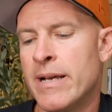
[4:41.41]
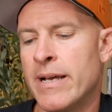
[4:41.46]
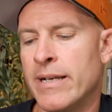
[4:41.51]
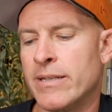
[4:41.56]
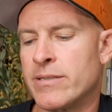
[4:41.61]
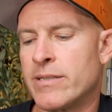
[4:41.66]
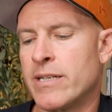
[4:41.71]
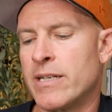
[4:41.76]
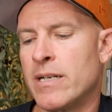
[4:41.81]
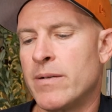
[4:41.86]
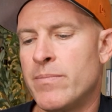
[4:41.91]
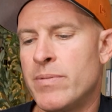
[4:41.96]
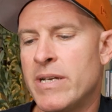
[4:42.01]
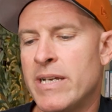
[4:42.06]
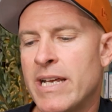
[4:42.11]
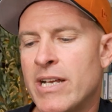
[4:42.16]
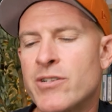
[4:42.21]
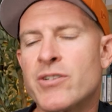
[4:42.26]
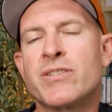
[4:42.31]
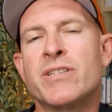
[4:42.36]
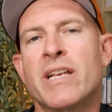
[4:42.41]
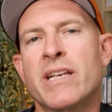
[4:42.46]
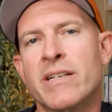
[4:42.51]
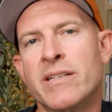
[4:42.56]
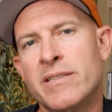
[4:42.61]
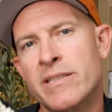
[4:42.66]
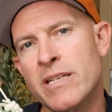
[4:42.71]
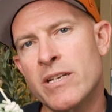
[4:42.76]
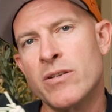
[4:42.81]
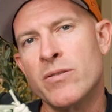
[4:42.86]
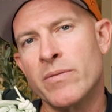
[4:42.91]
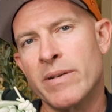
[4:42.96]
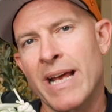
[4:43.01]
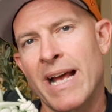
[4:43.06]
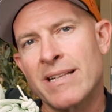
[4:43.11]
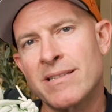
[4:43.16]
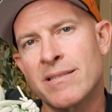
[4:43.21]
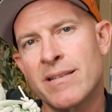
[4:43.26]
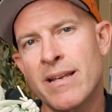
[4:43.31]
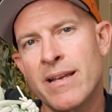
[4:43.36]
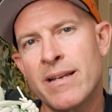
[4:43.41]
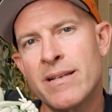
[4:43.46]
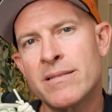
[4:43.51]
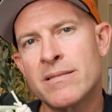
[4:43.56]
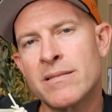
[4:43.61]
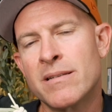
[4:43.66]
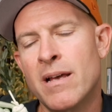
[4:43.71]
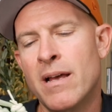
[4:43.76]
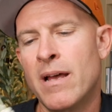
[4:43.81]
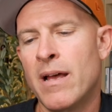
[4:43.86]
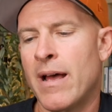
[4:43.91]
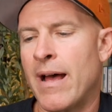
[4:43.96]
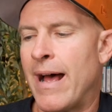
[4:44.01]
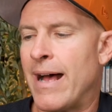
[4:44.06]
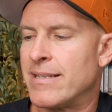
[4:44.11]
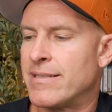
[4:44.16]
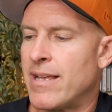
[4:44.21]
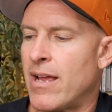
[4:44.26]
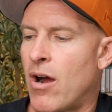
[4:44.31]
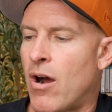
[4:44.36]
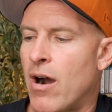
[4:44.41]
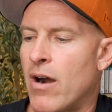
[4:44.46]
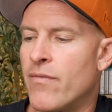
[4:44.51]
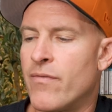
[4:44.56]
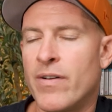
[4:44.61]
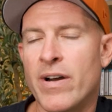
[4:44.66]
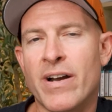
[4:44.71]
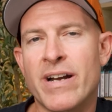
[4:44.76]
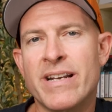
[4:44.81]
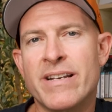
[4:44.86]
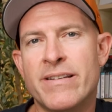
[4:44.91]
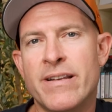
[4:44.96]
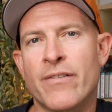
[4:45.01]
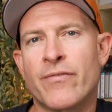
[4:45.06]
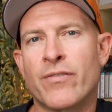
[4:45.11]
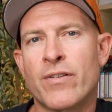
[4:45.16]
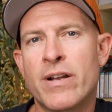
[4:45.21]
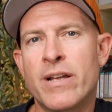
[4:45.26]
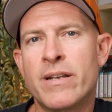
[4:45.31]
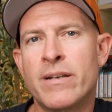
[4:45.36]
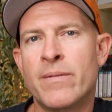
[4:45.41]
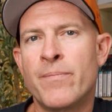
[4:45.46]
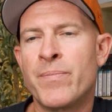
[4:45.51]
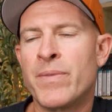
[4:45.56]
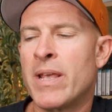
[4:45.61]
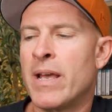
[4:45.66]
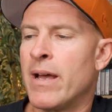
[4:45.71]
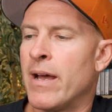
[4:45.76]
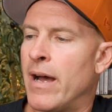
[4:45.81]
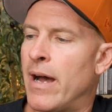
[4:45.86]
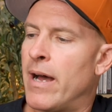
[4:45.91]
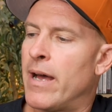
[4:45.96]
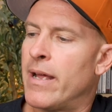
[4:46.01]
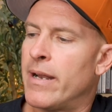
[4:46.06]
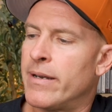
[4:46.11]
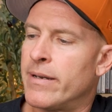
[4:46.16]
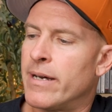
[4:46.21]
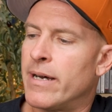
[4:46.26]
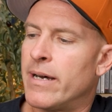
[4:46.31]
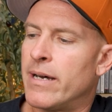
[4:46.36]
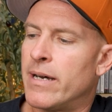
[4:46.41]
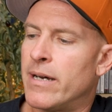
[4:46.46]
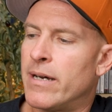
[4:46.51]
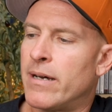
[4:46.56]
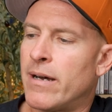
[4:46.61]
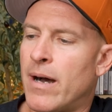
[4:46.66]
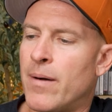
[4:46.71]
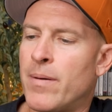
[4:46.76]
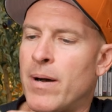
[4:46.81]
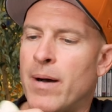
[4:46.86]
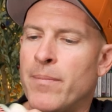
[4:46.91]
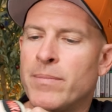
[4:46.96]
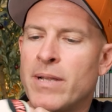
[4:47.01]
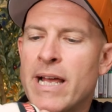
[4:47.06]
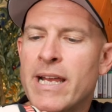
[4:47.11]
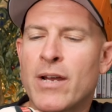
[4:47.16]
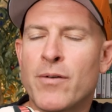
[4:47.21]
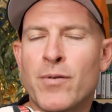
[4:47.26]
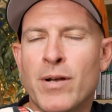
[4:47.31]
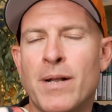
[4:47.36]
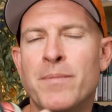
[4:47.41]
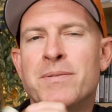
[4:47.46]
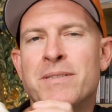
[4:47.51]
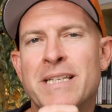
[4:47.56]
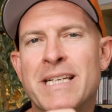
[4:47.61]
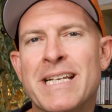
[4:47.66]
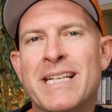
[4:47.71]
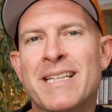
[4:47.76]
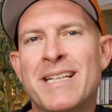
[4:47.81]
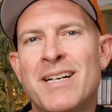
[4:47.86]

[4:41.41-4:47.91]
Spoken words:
It's going to be interesting to see who gets these, as they are very different. And I'm liking what I'm seeing